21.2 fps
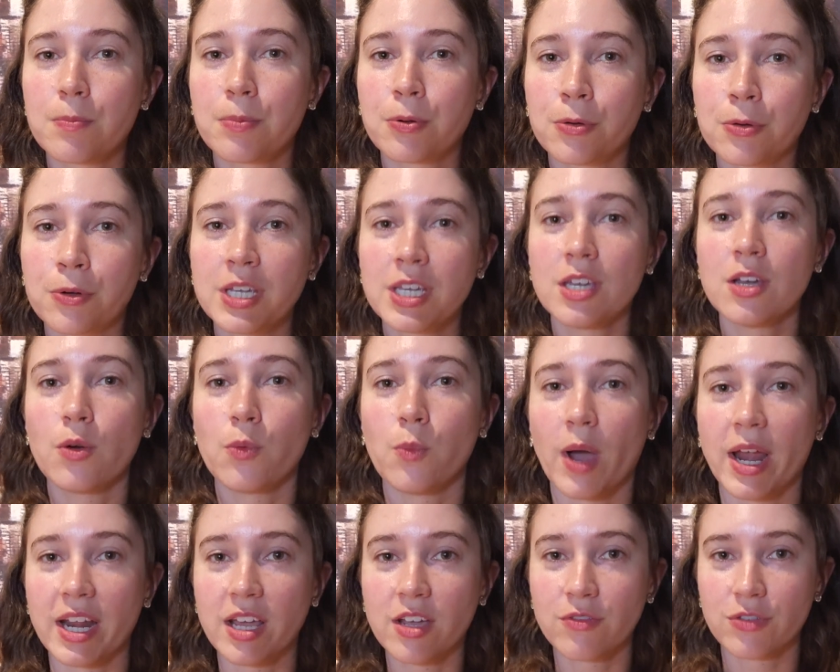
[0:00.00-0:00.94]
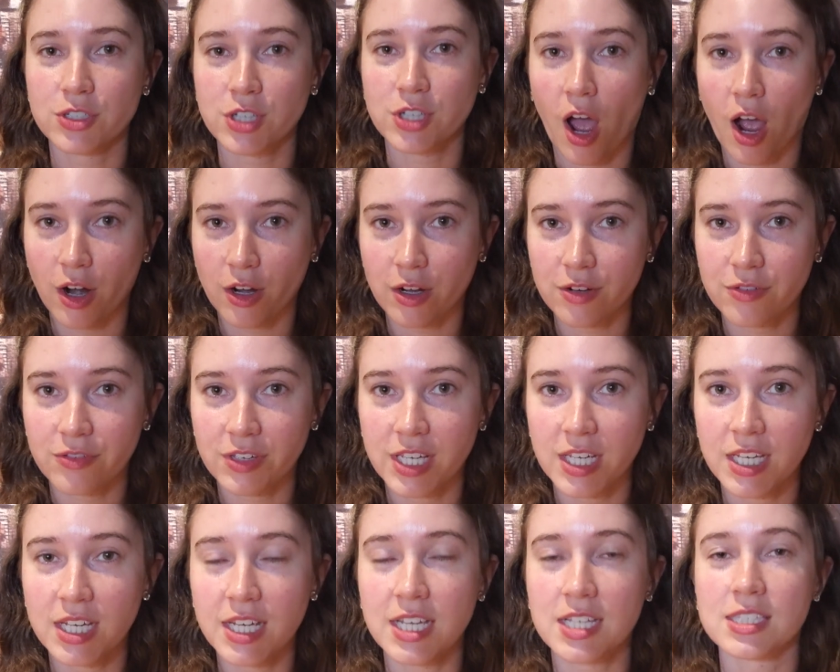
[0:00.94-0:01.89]
pre-wedding
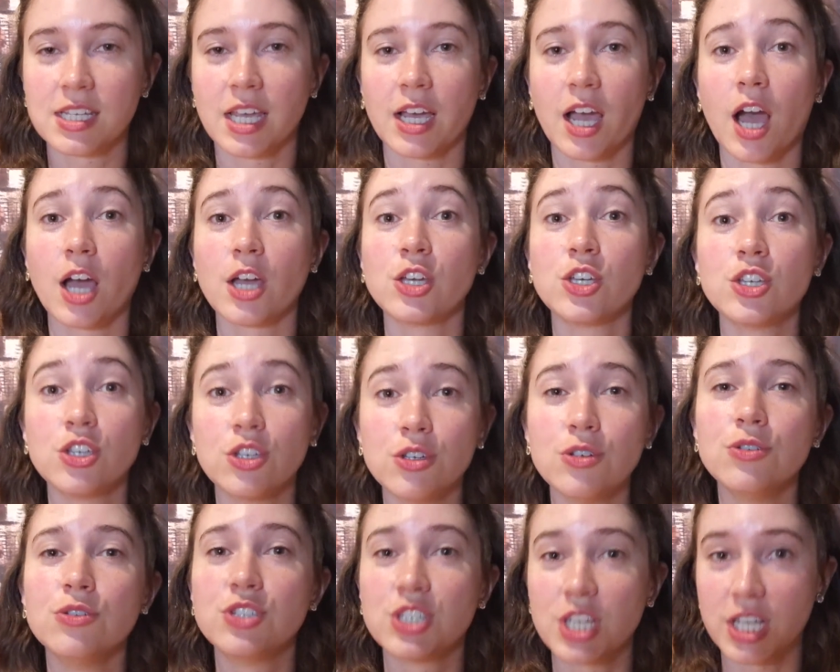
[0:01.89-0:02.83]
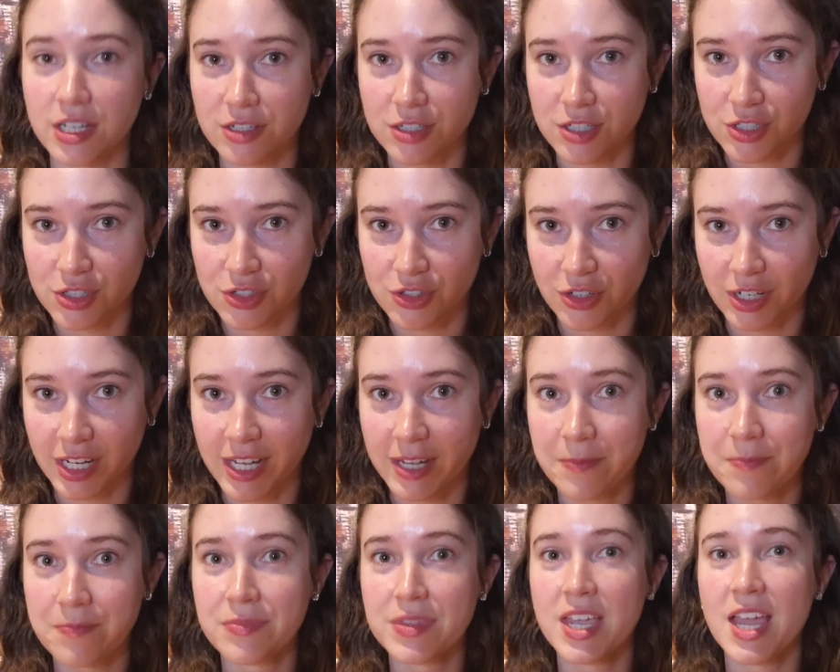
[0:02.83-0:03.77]
photography is like a huge
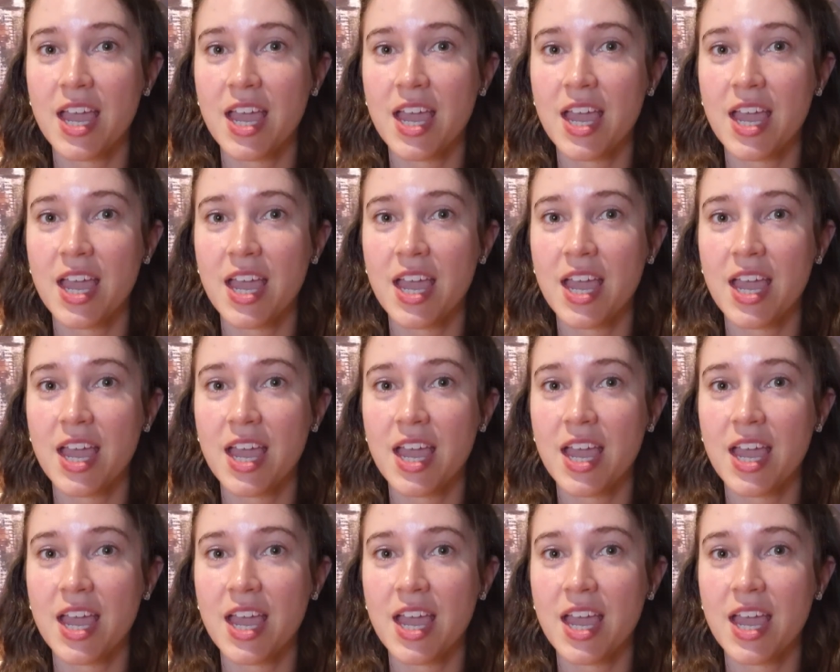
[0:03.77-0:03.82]
industry.